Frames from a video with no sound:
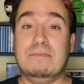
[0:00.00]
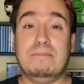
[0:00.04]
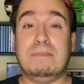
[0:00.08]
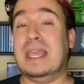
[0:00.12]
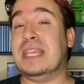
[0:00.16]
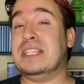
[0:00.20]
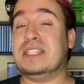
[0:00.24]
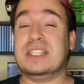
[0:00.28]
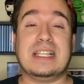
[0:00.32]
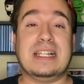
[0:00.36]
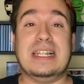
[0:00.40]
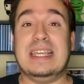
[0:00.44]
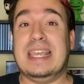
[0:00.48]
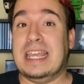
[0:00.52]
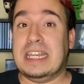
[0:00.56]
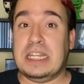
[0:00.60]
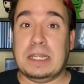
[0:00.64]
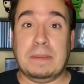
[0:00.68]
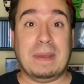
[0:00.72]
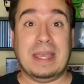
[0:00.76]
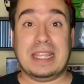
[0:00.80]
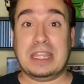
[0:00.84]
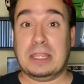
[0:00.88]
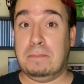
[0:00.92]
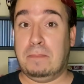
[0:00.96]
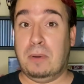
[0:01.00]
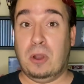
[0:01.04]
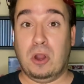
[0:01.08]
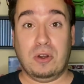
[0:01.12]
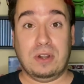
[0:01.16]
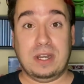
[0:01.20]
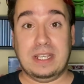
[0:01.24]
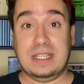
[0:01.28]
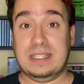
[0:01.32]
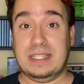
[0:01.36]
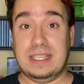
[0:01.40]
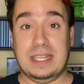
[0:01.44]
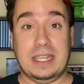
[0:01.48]
basically end up at the
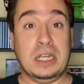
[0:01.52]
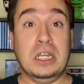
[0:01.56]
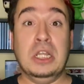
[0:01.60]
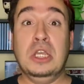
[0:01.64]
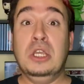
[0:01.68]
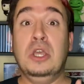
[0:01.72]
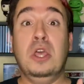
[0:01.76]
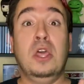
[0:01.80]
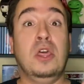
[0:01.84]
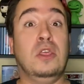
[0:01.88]
party scene.